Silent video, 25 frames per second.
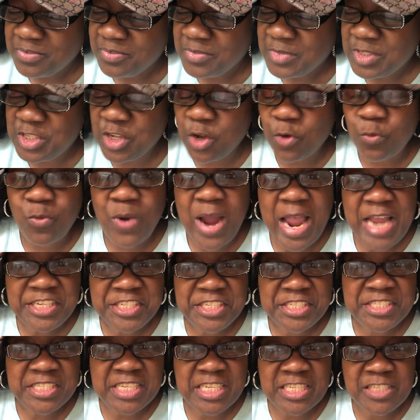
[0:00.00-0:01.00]
to
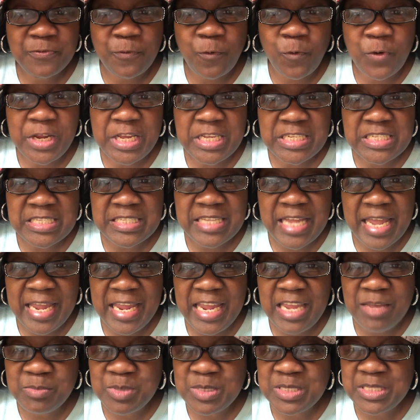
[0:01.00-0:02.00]
righteousness for his
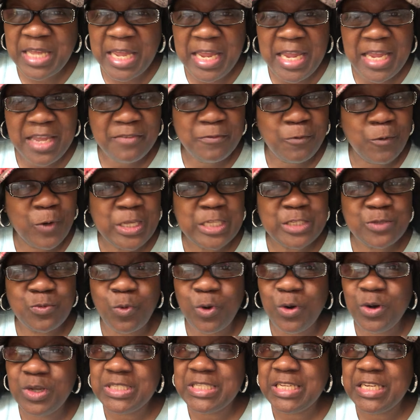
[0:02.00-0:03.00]
name's sake. For his
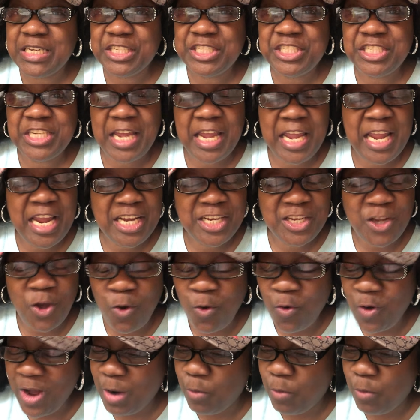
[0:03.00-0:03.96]
word says, yea, though I